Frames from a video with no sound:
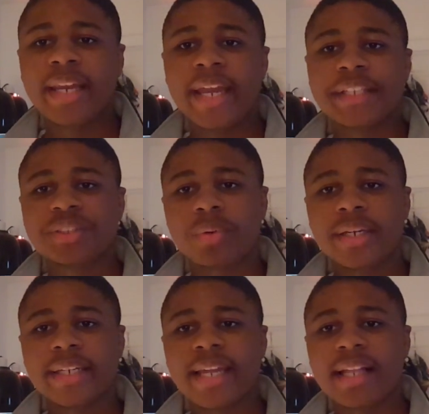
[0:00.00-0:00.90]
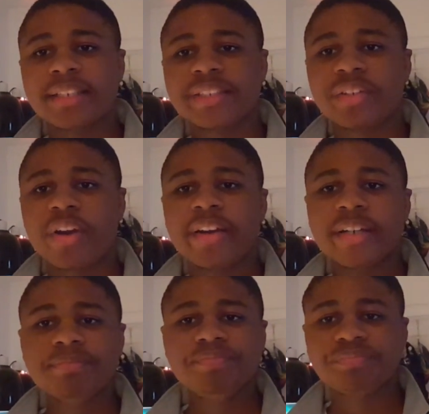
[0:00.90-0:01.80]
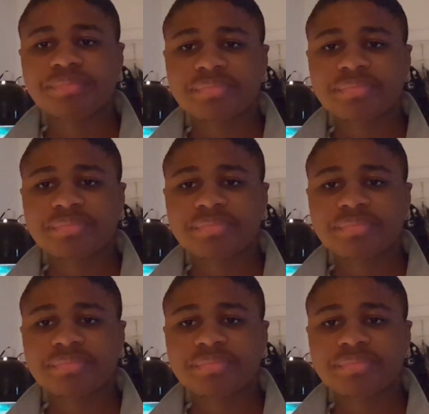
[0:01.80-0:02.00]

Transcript: in a 20-gallon terrarium,